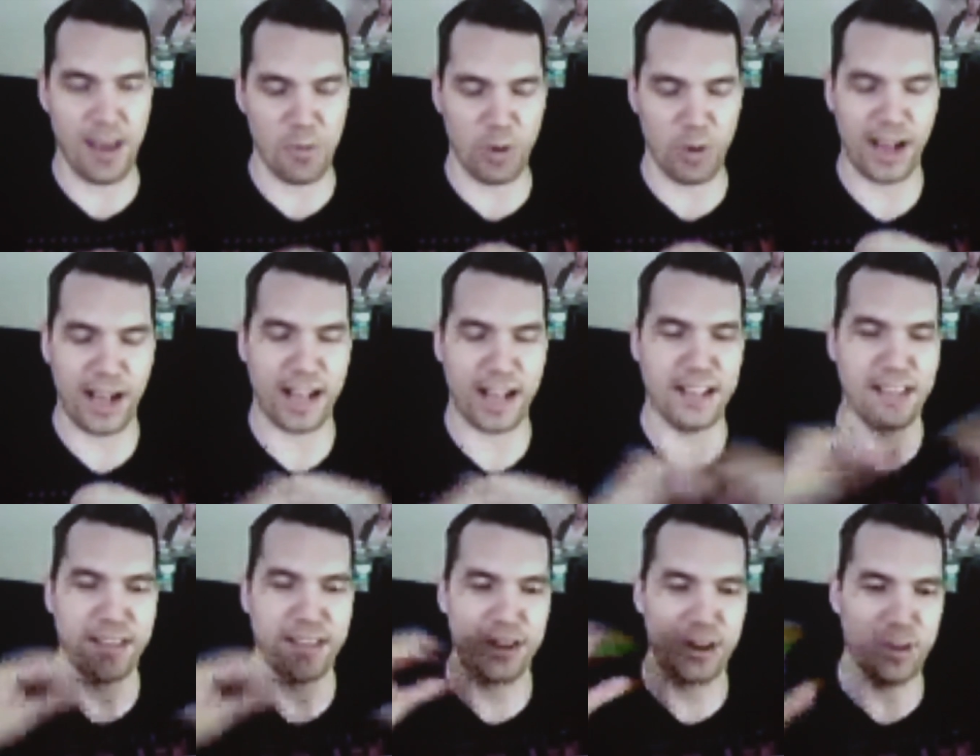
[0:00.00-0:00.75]
what I
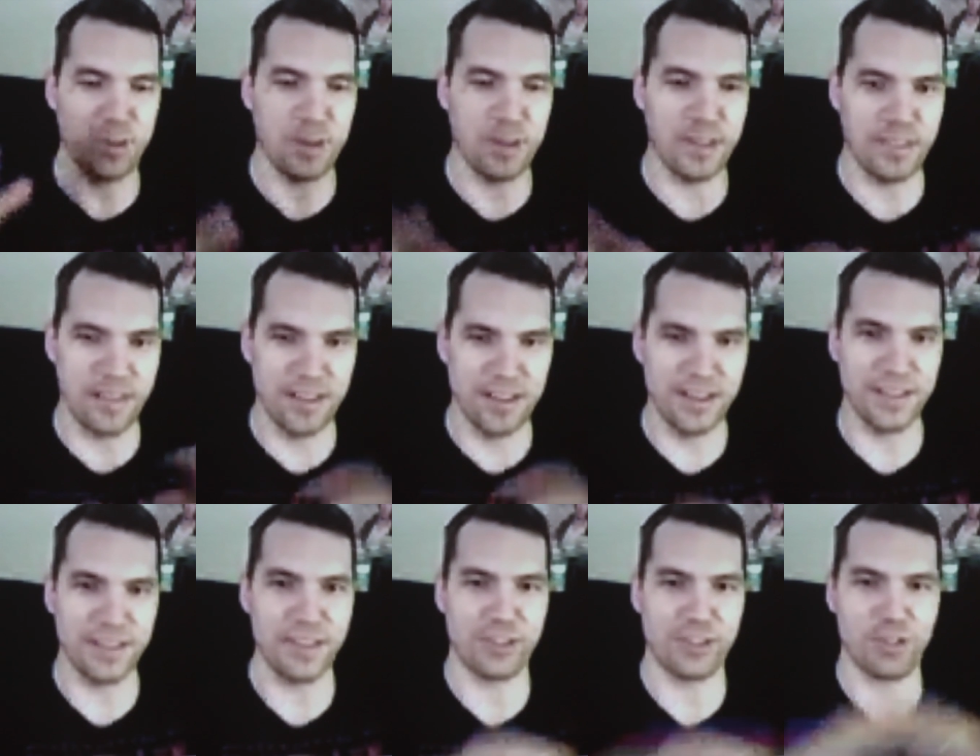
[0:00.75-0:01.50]
consider to be
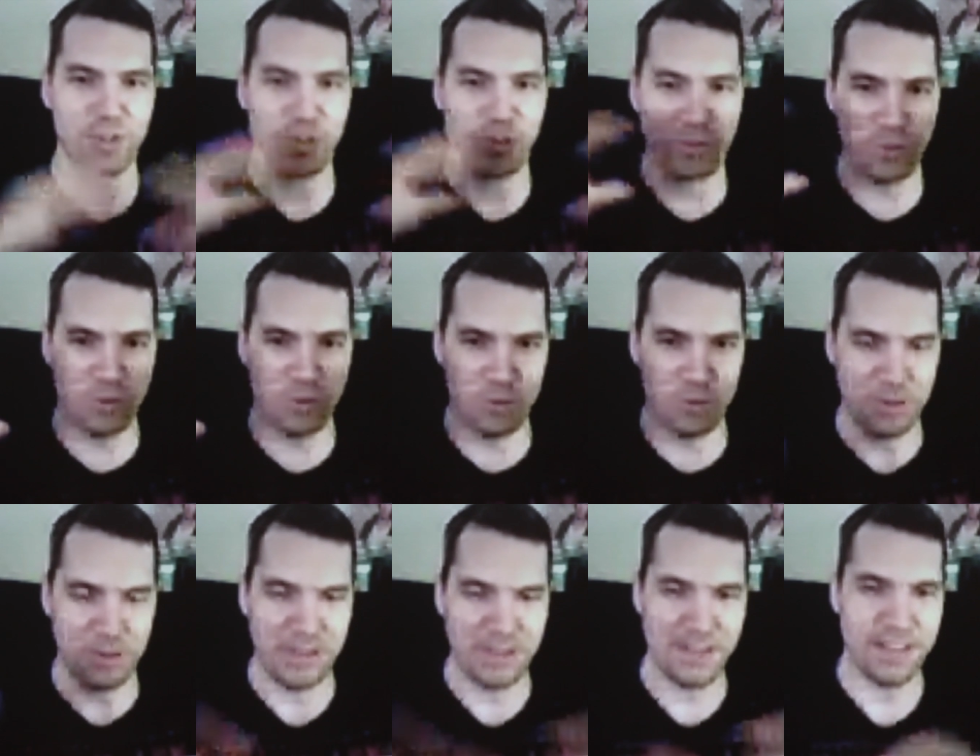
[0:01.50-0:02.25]
the the
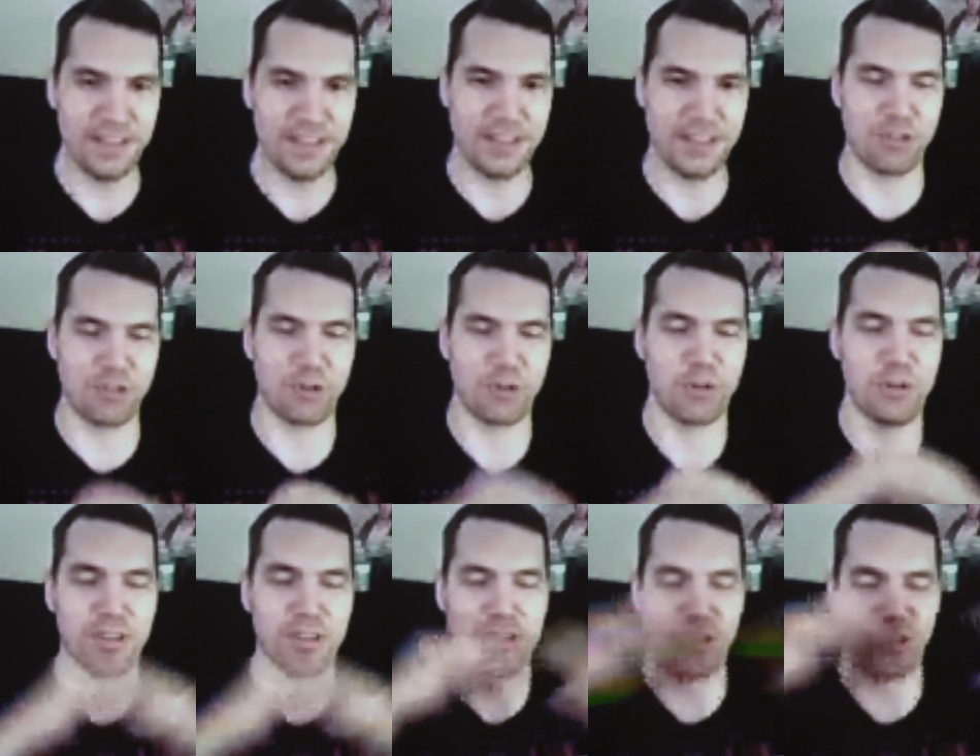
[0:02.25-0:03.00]
true, the
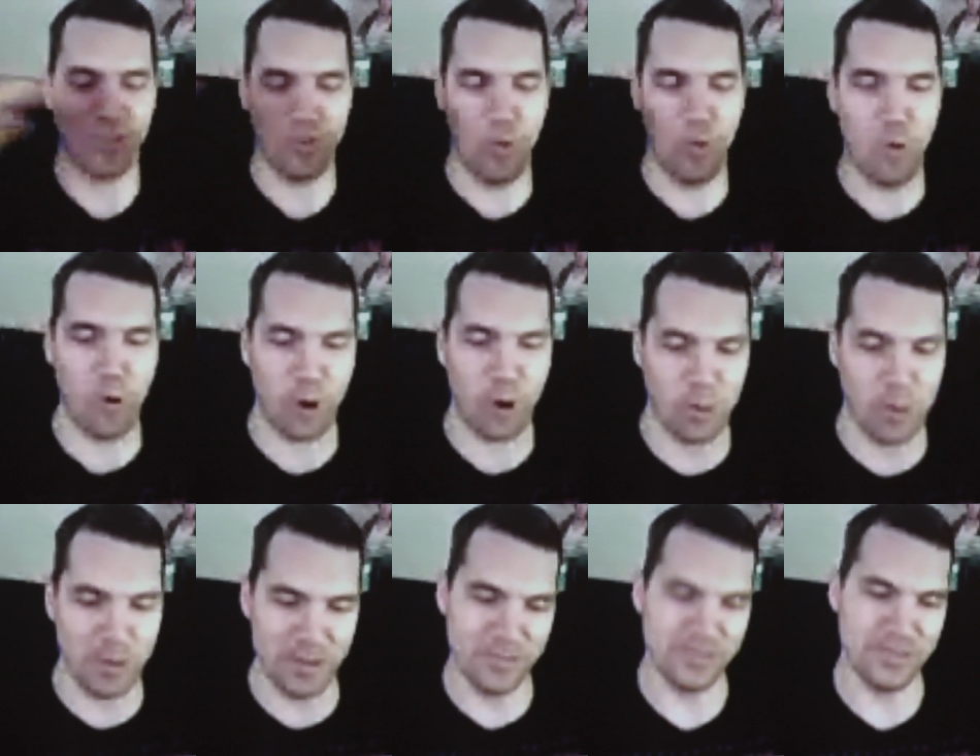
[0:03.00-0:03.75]
truest
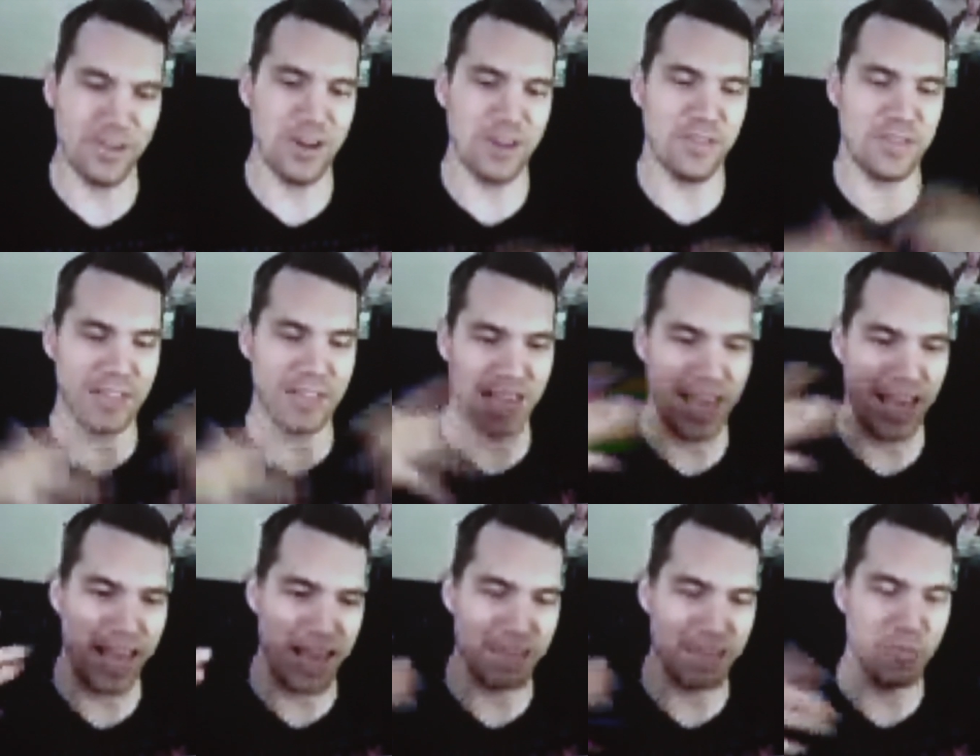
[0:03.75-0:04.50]
form of of the
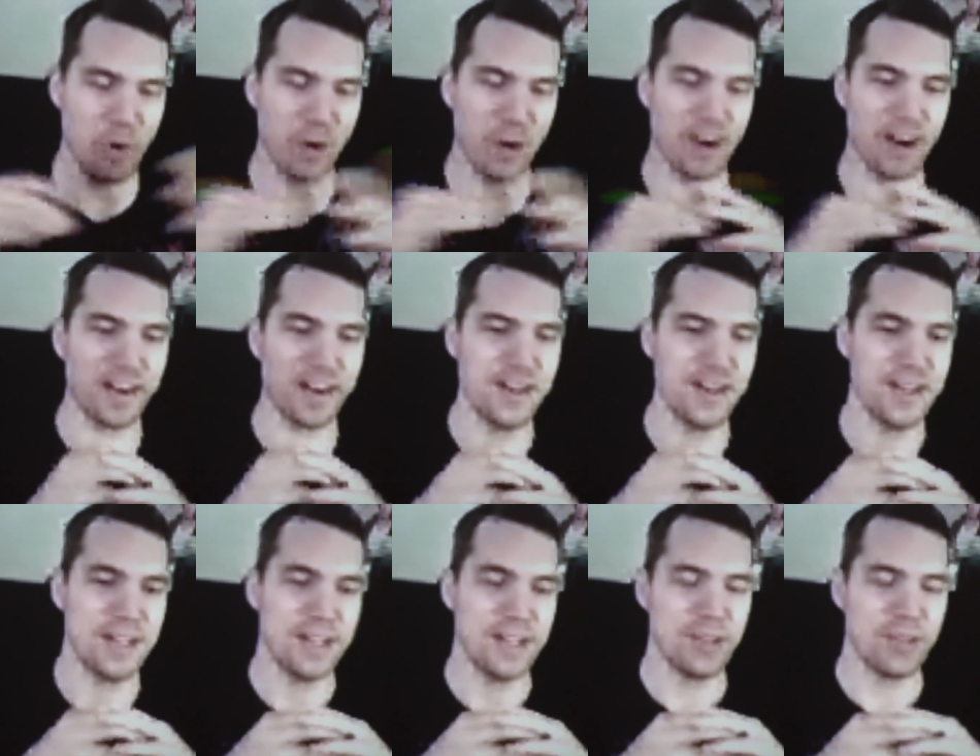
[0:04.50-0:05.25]
game, where
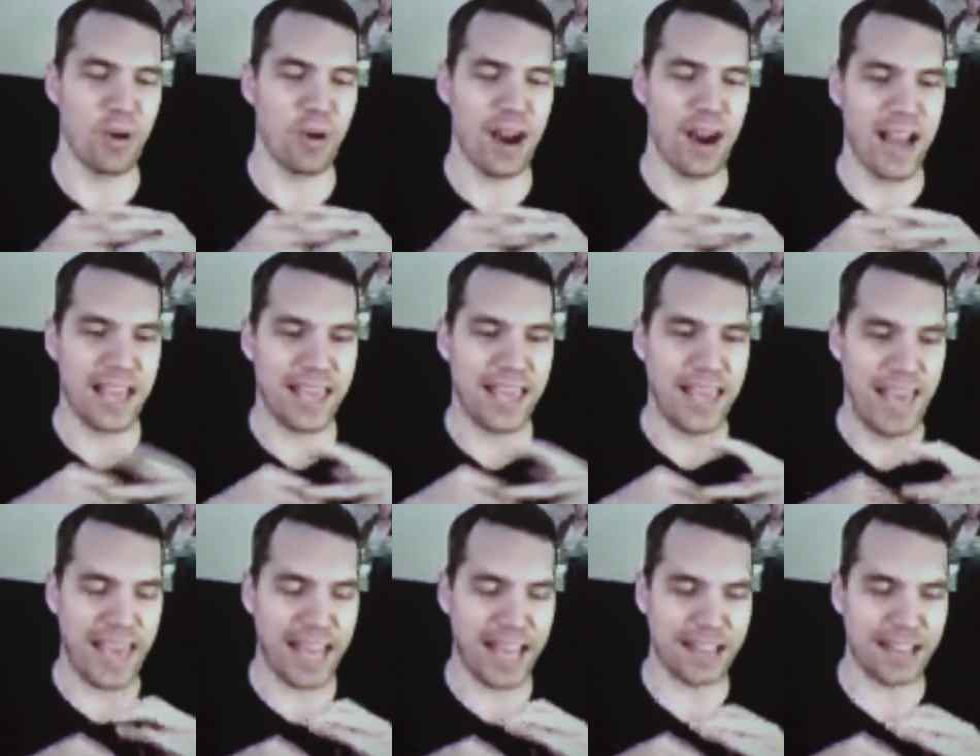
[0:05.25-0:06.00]
where I
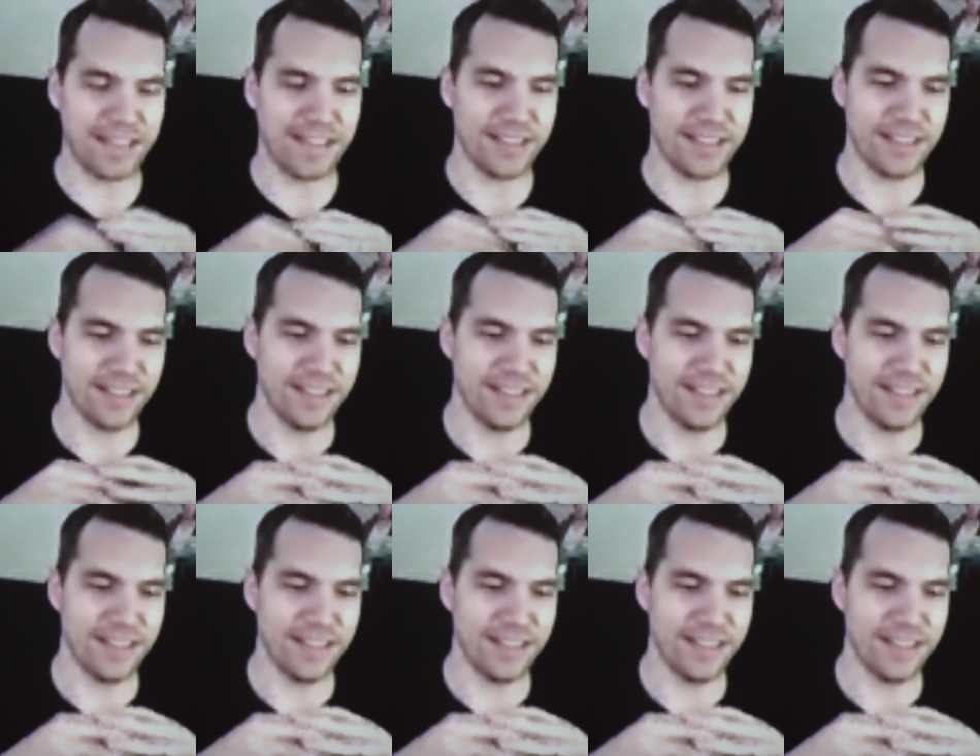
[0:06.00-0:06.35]
can't,